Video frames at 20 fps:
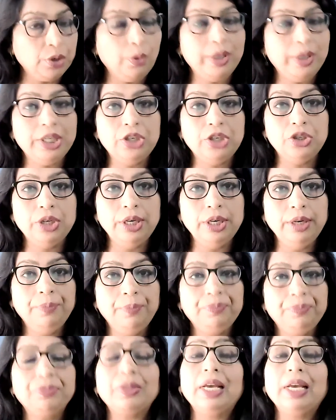question,
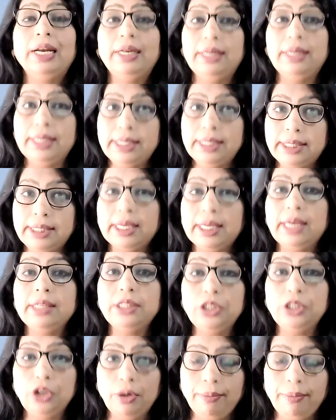
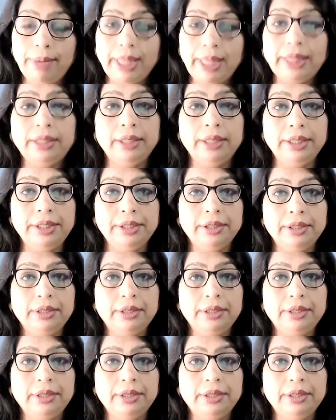discuss your method,